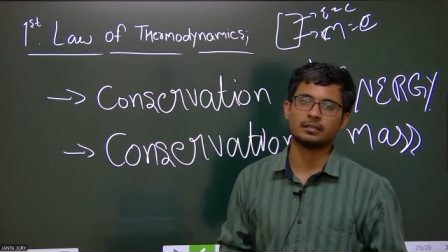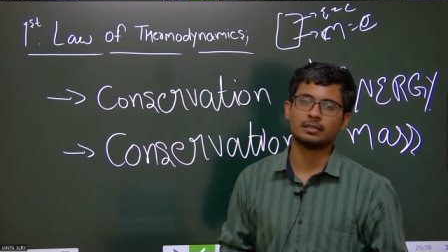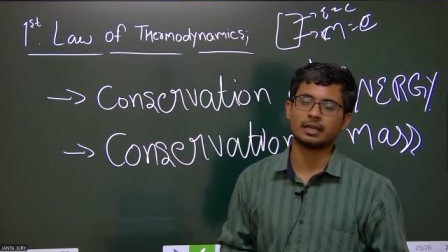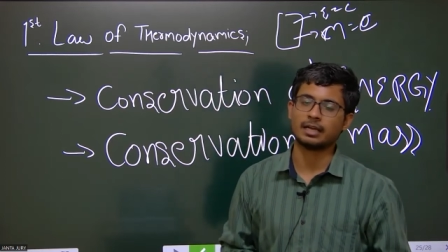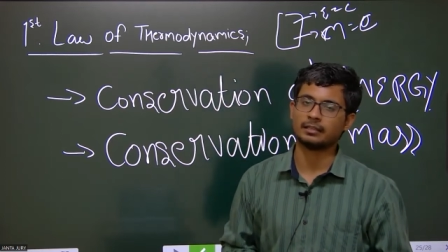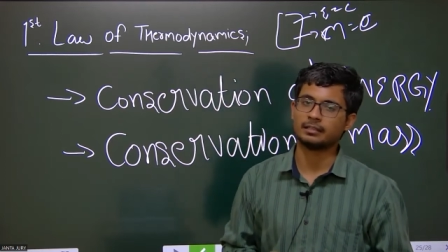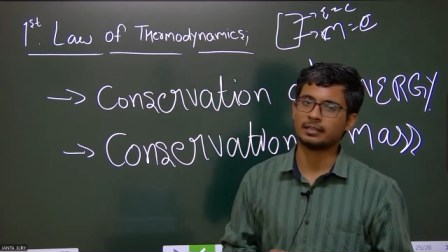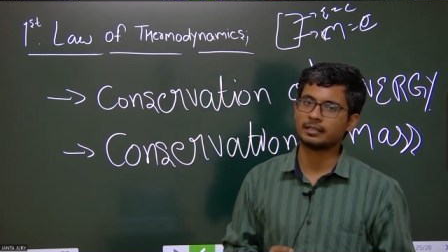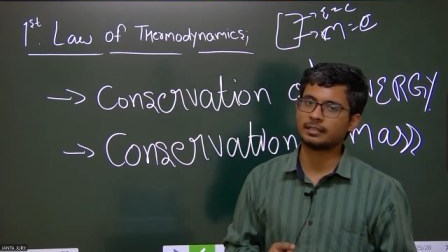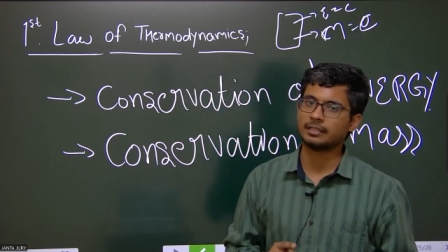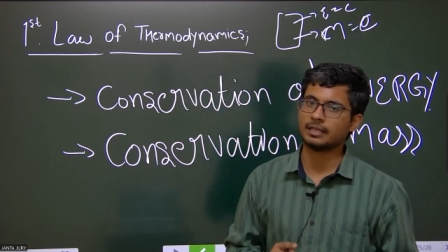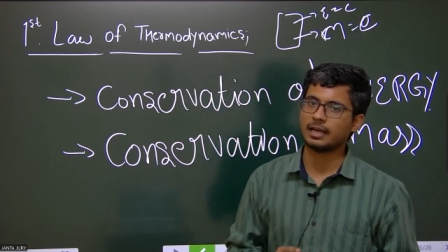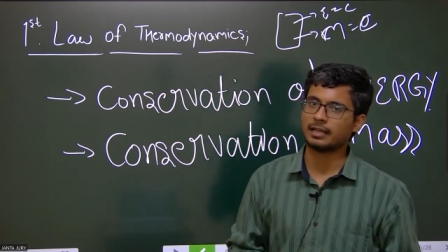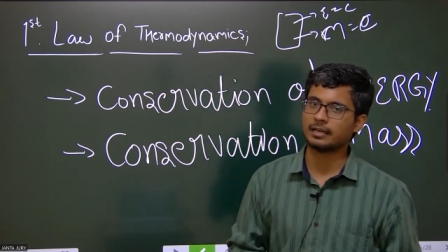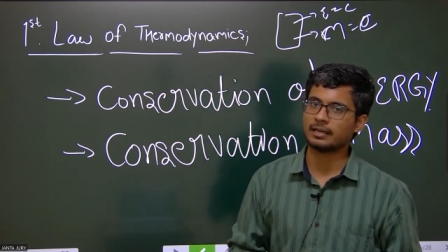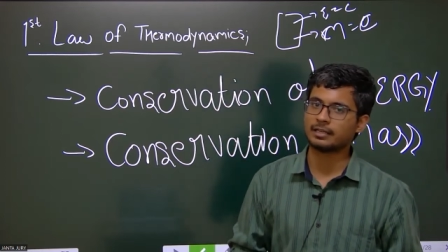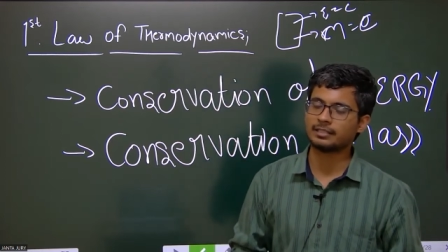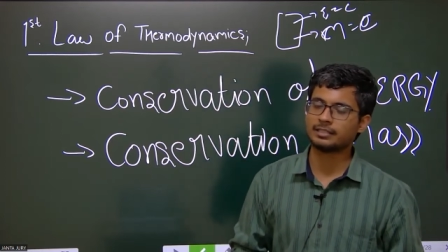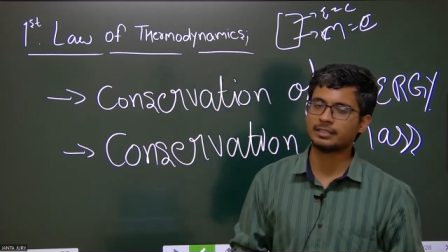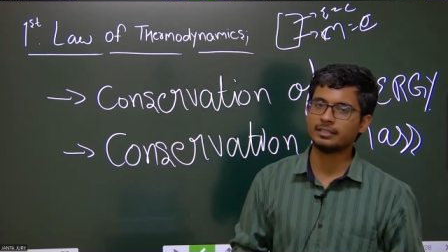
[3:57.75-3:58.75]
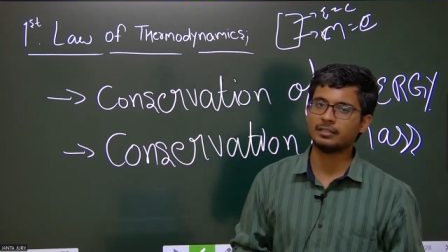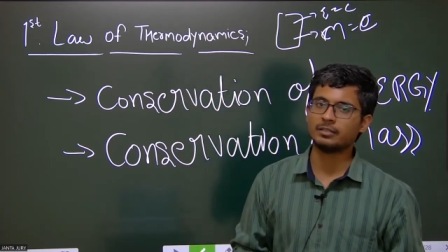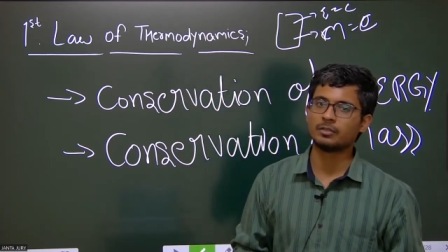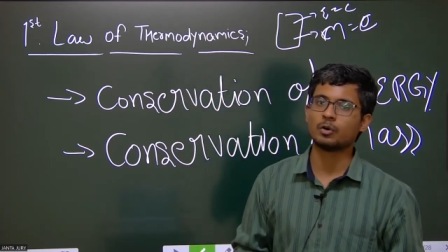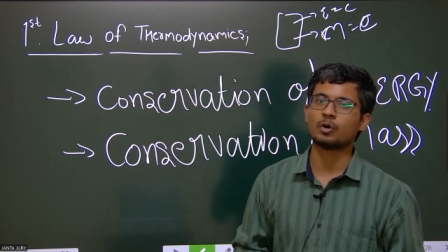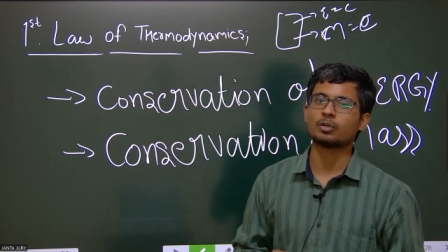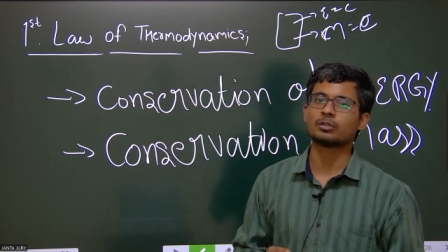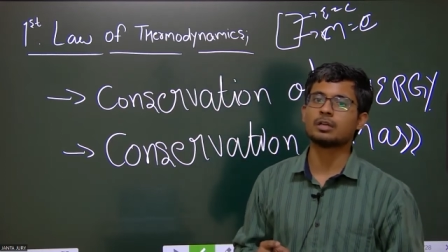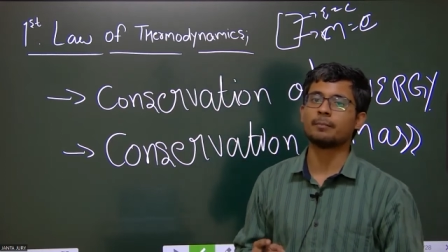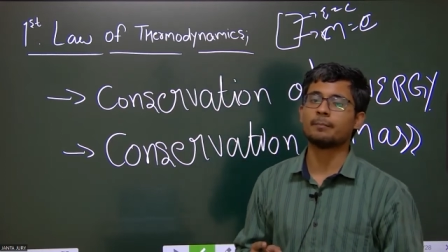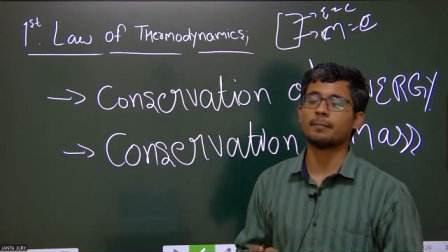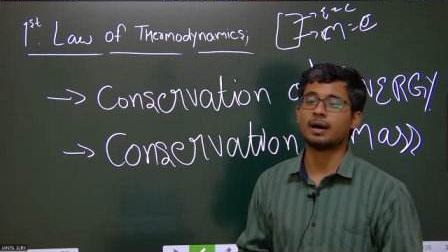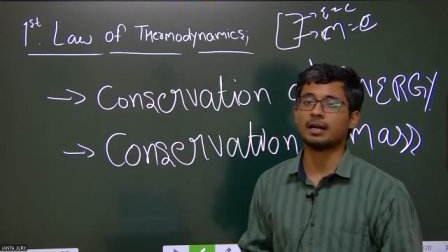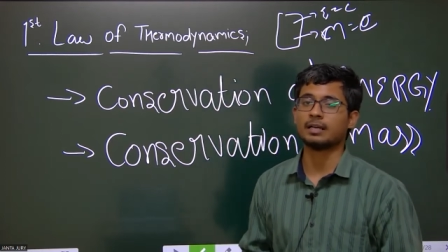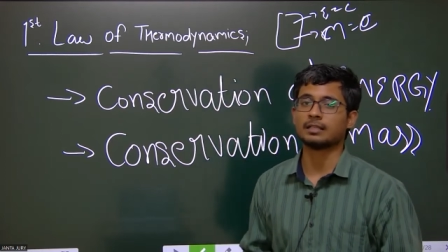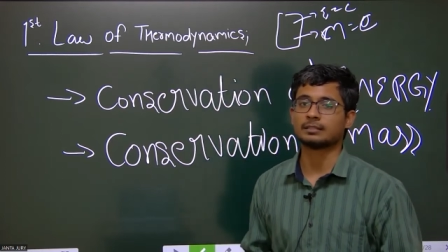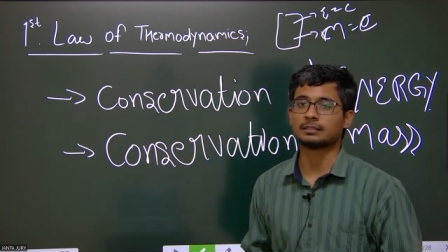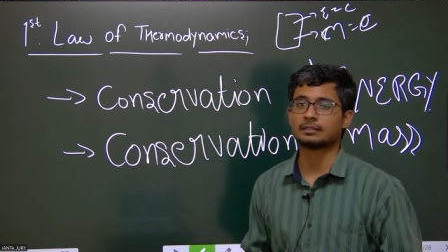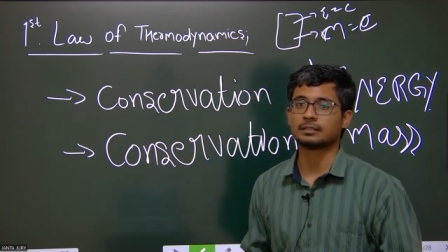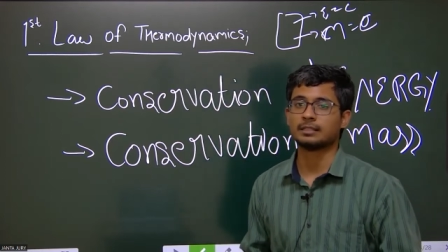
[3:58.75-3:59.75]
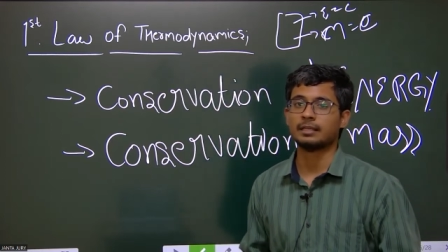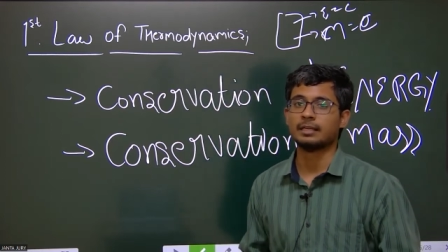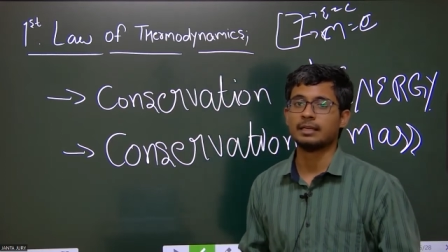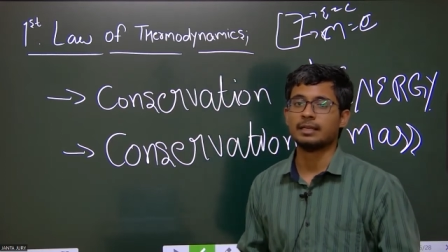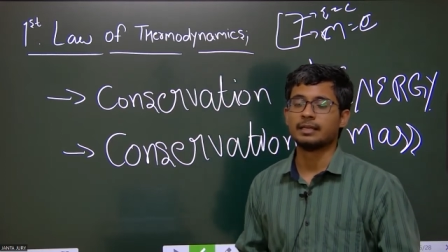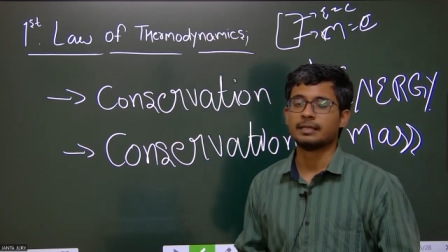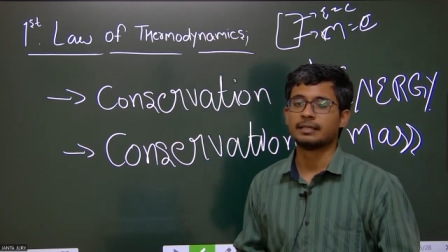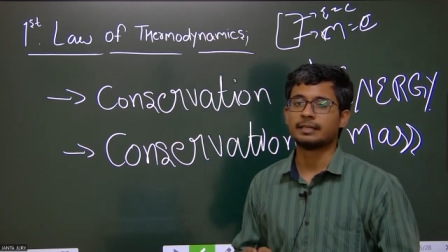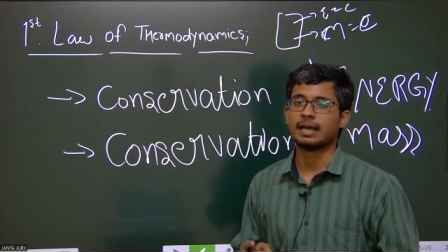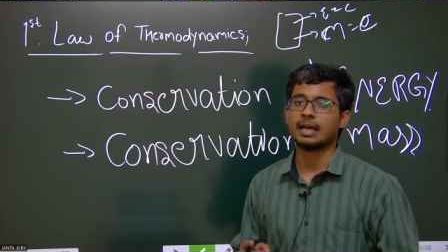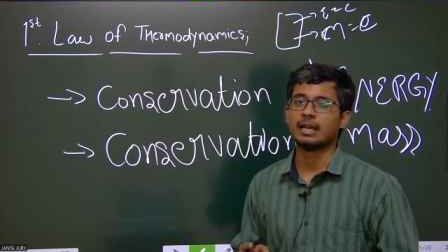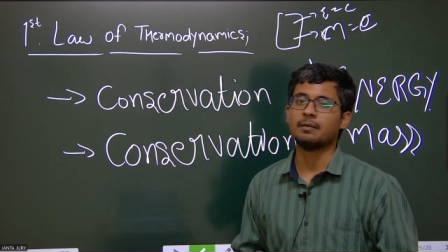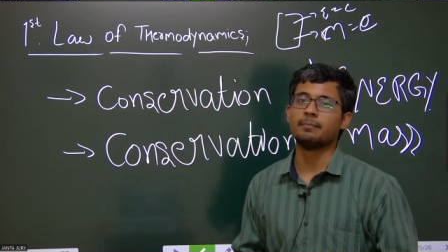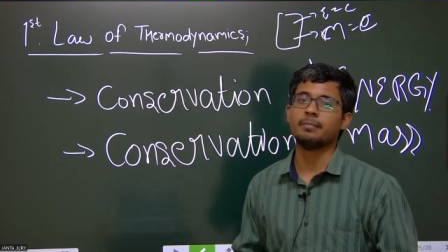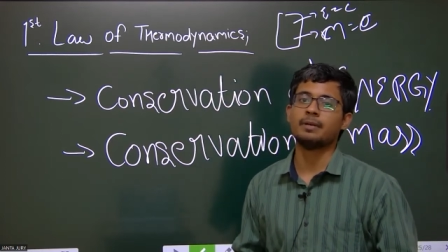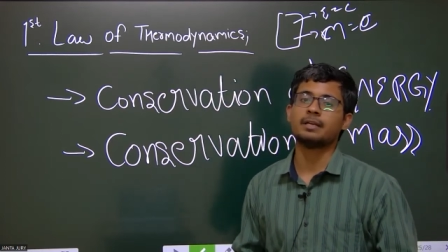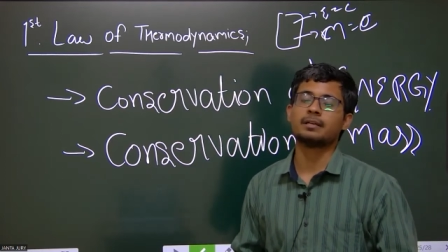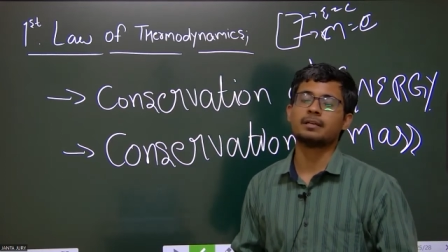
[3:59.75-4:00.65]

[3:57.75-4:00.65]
neither the energy nor the mass can